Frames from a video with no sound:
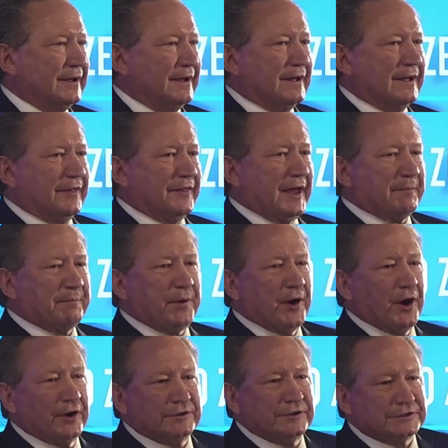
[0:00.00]
That
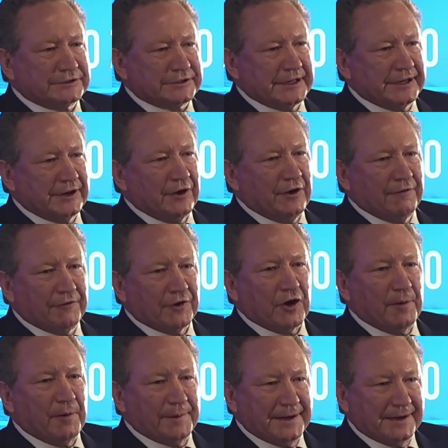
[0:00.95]
potency of
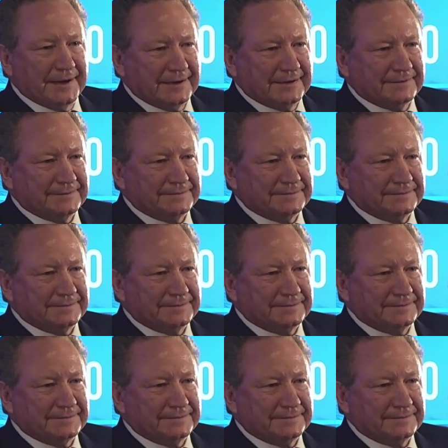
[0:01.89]
lobbying